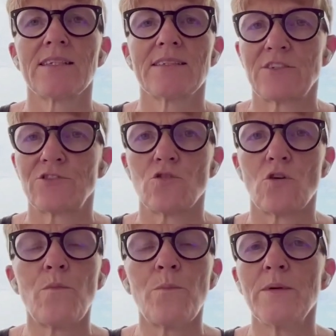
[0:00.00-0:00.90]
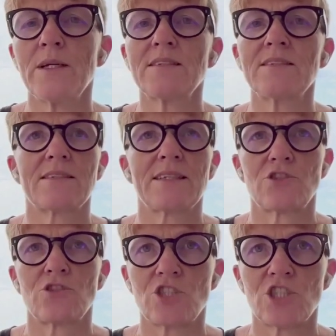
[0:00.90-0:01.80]
that you open it,
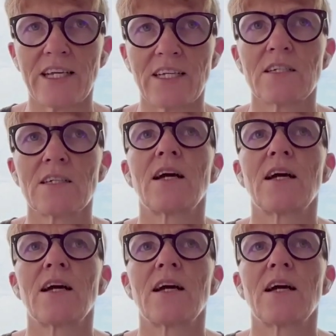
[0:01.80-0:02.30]
that you check,